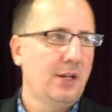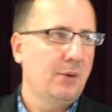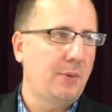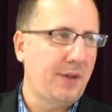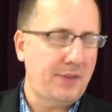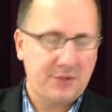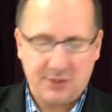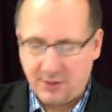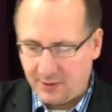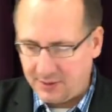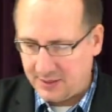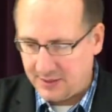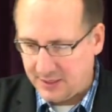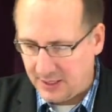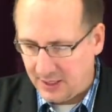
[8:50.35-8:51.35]
with
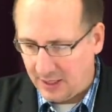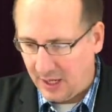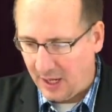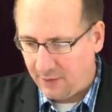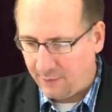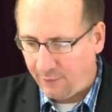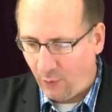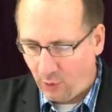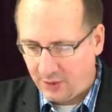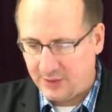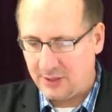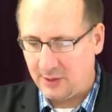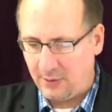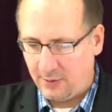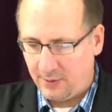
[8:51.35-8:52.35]
certainty, and
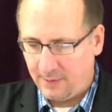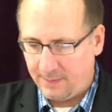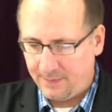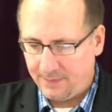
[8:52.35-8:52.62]
fortitude.